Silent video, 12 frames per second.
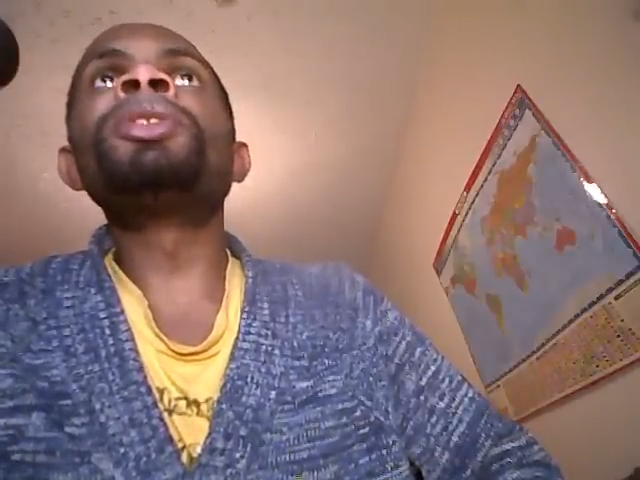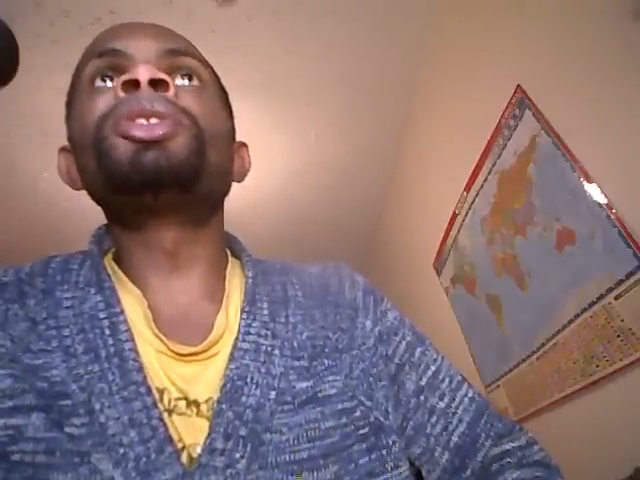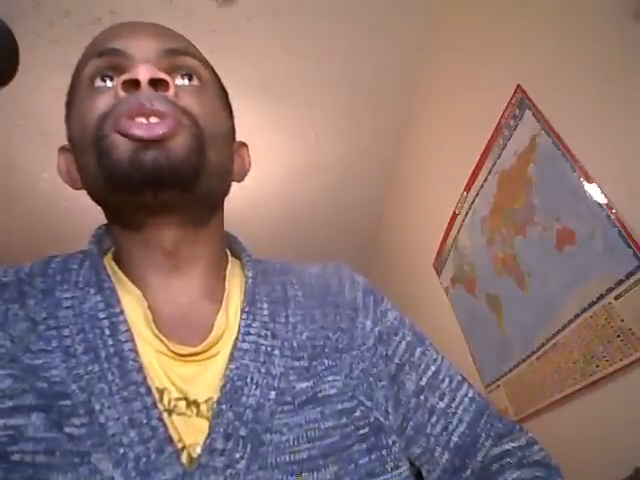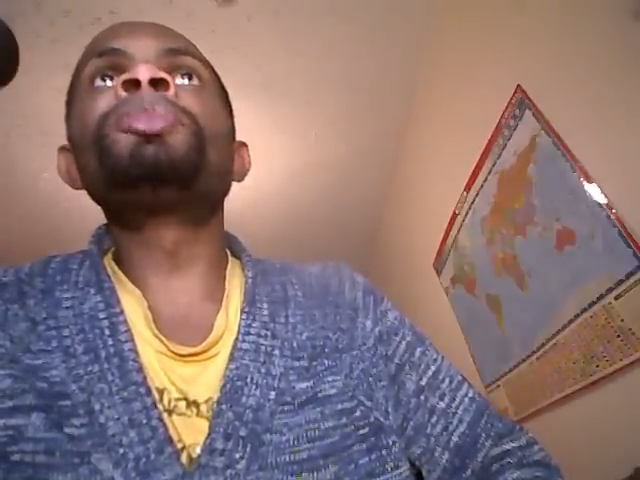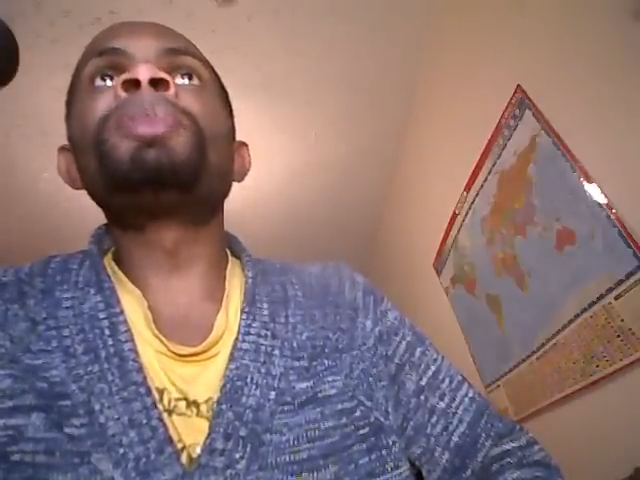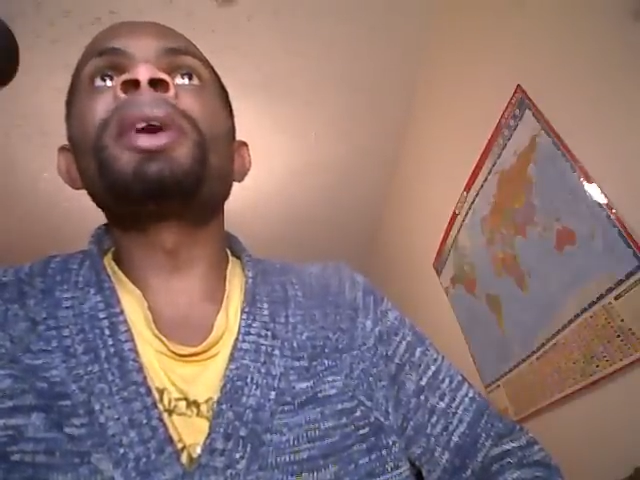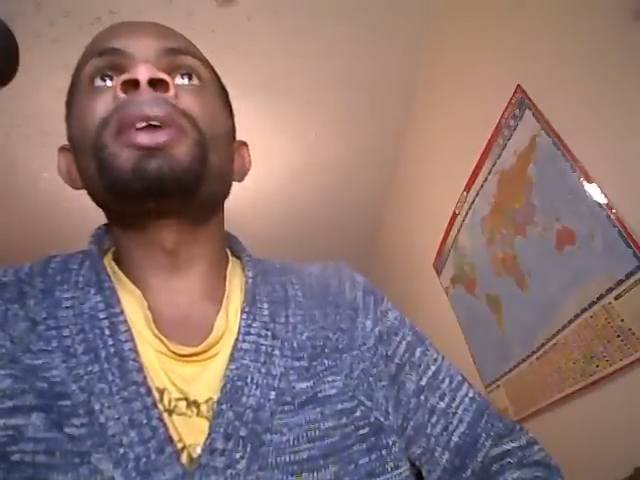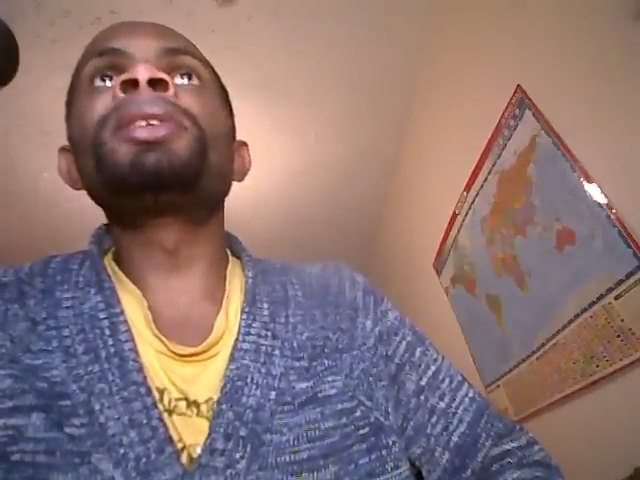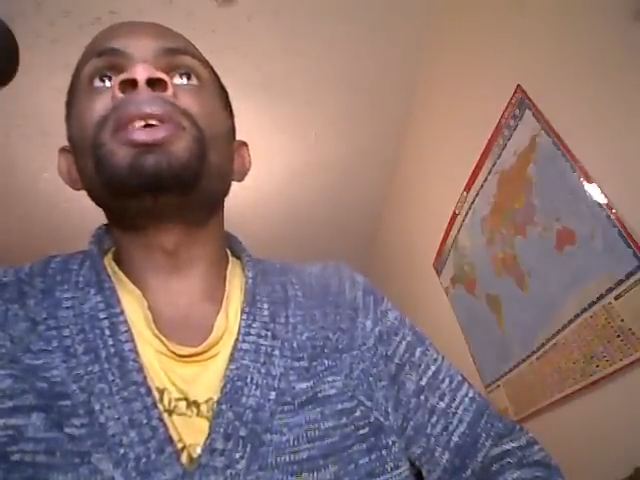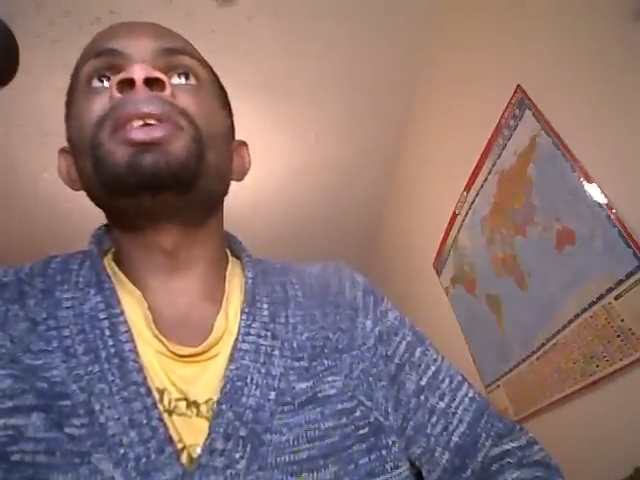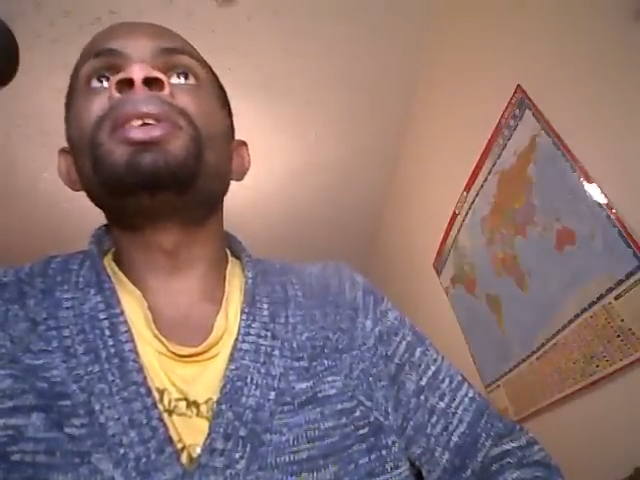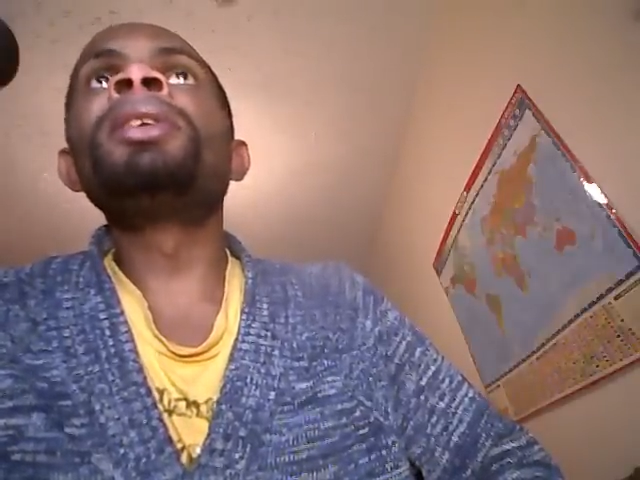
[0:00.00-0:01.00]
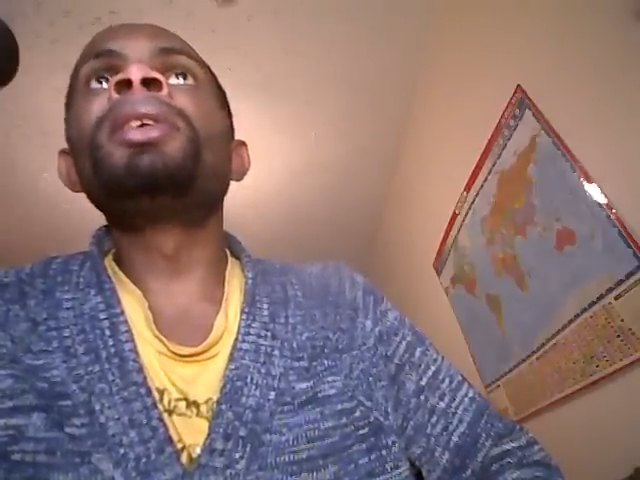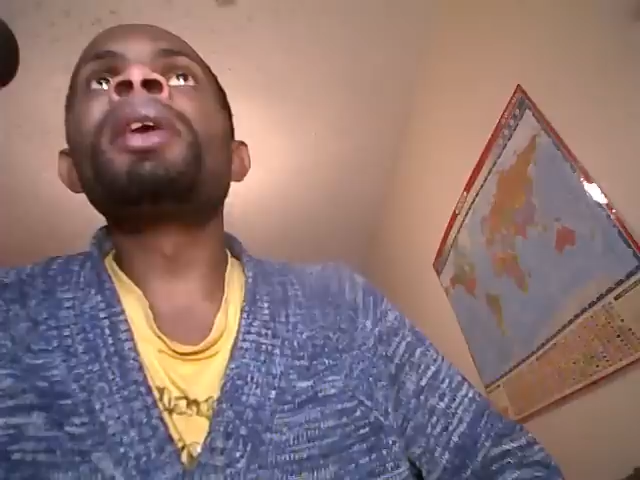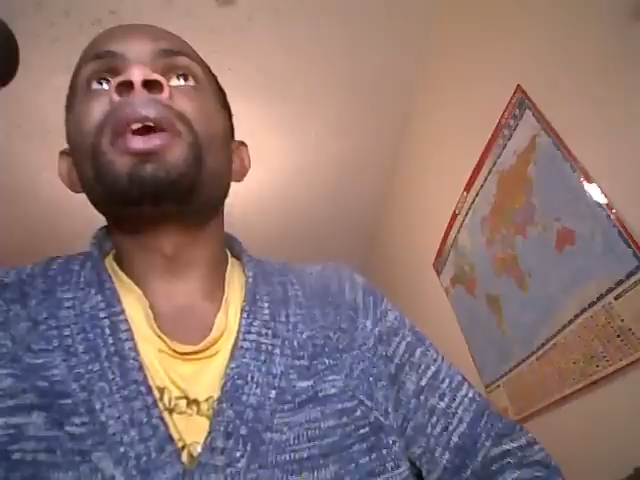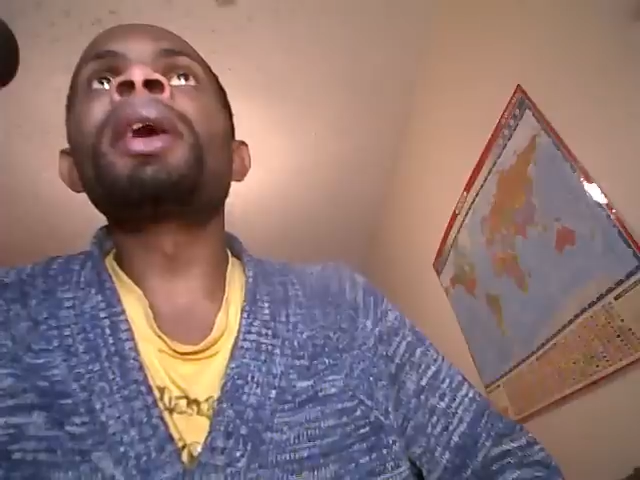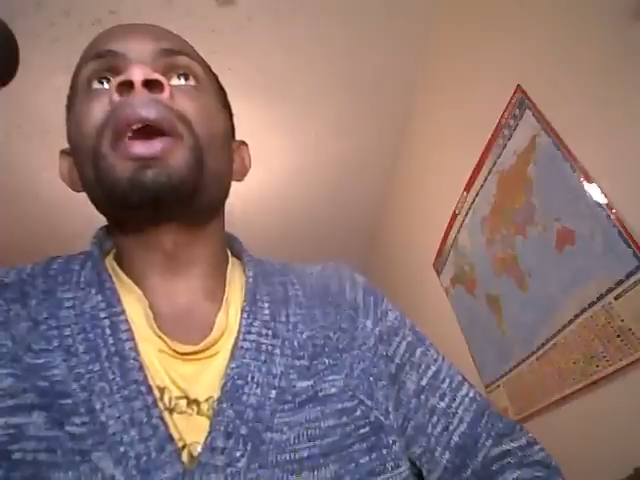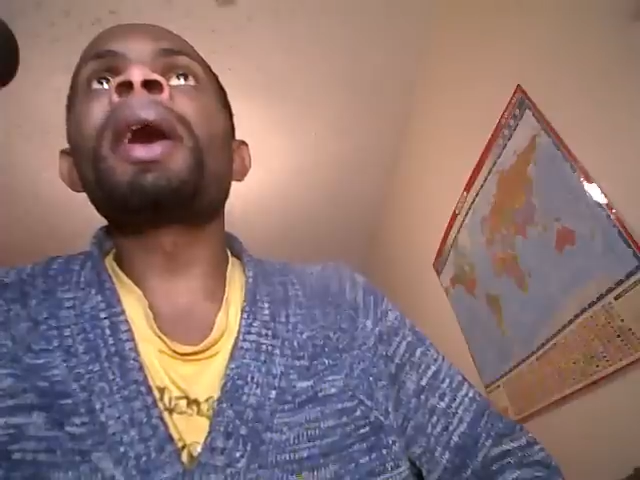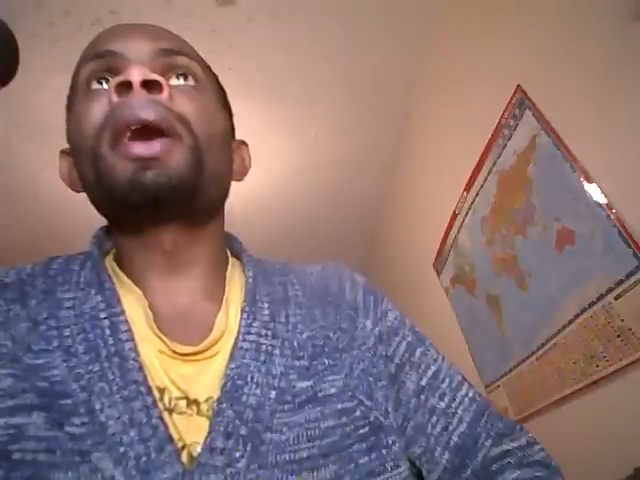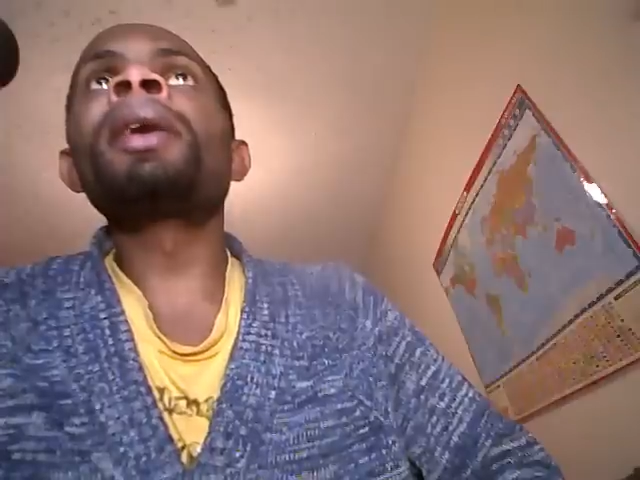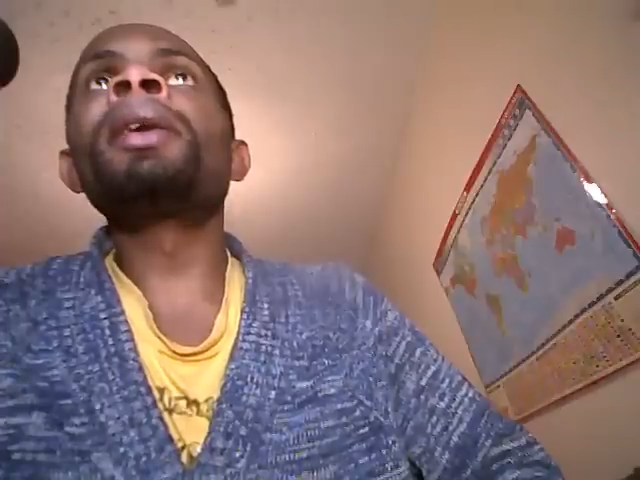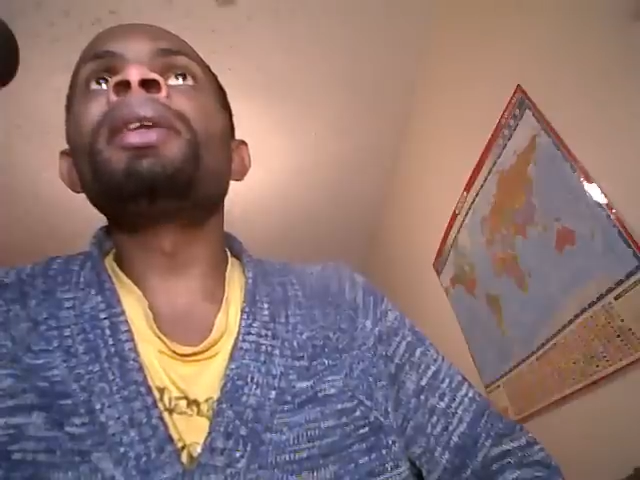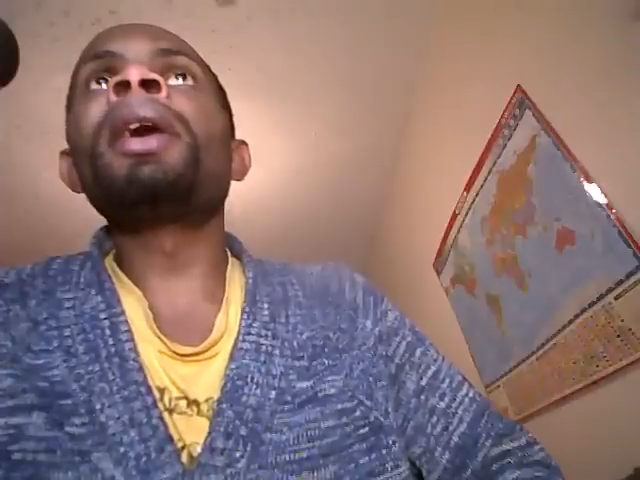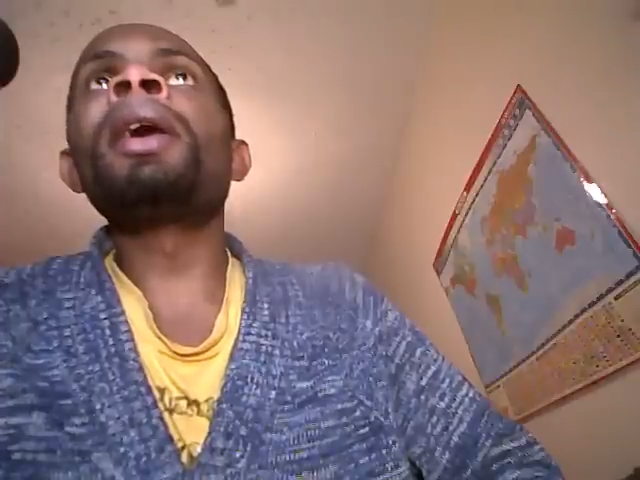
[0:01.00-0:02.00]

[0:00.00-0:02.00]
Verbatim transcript: suspected gang